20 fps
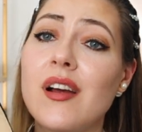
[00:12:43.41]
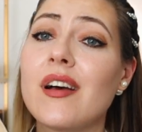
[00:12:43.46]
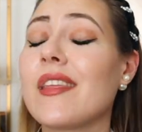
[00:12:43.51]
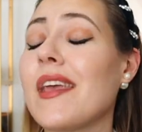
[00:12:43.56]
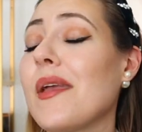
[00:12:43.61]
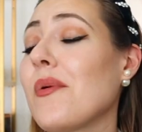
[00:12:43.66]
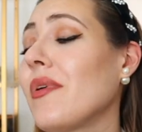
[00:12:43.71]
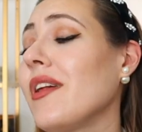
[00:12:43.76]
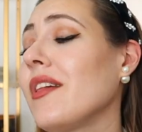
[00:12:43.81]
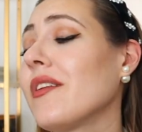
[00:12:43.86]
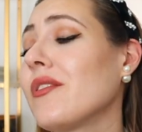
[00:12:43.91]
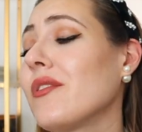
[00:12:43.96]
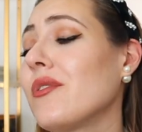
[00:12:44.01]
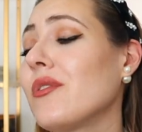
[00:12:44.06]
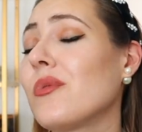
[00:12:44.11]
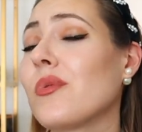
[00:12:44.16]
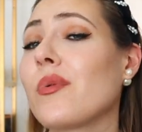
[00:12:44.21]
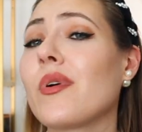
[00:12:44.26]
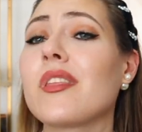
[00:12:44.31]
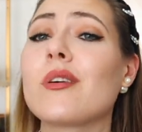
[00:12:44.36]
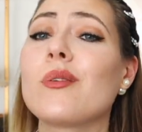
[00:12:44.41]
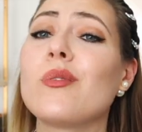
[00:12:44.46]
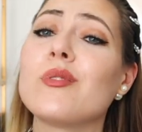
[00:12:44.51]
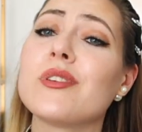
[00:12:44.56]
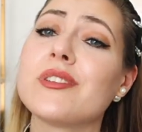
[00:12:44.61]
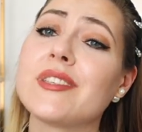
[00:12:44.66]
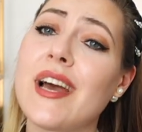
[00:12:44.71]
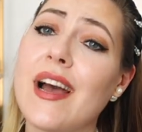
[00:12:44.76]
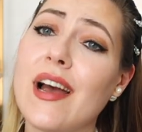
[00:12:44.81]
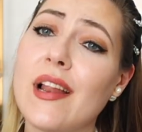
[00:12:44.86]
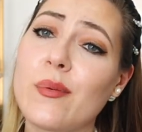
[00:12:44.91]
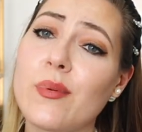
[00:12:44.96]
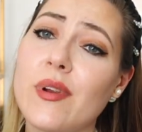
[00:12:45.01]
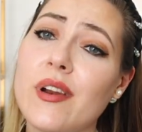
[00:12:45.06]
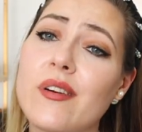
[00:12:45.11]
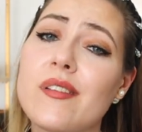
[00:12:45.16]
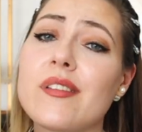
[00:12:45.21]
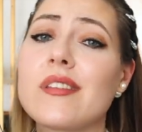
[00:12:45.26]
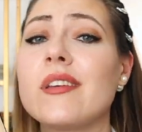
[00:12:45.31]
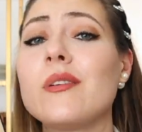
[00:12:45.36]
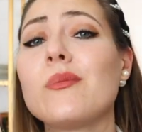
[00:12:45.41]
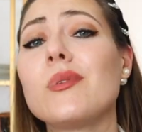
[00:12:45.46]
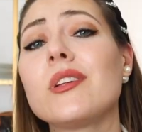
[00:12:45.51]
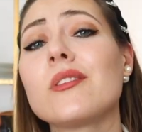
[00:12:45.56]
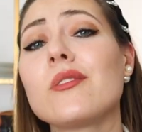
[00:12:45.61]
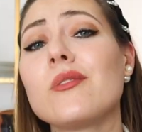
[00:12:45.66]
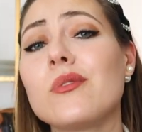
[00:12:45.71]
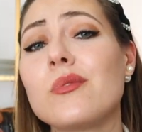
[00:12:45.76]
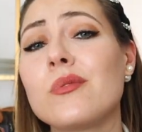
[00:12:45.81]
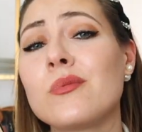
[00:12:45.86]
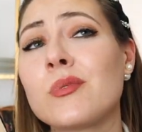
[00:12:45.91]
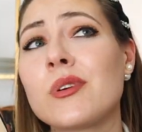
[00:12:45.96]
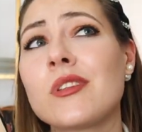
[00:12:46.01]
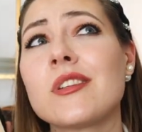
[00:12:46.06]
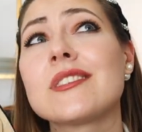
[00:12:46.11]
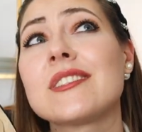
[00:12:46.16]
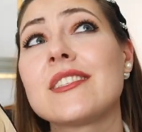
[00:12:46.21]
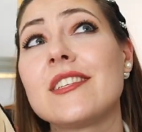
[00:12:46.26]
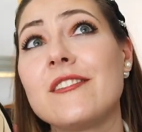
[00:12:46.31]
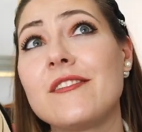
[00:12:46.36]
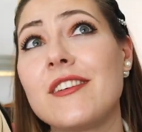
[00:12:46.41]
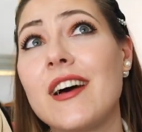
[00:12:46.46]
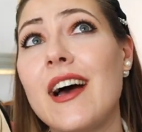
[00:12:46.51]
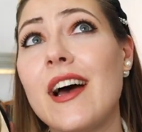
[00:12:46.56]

They will go with golden hardware, they will go with silver